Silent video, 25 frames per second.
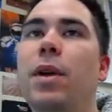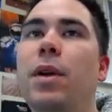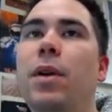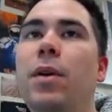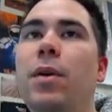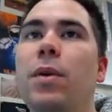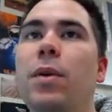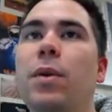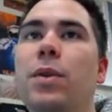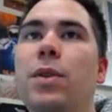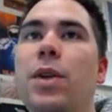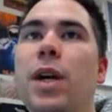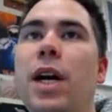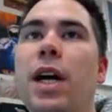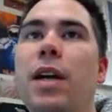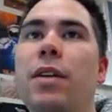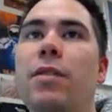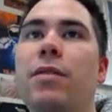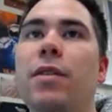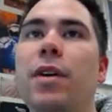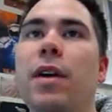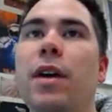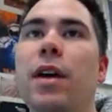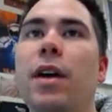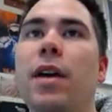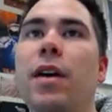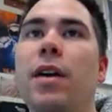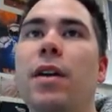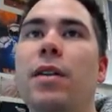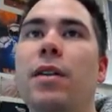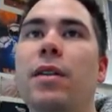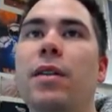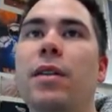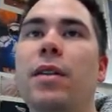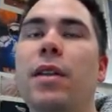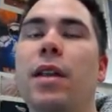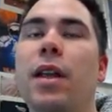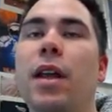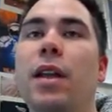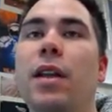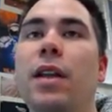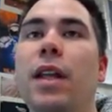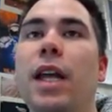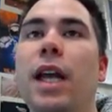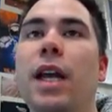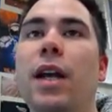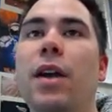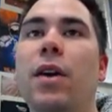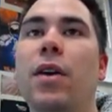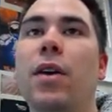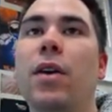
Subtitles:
Google Drive a link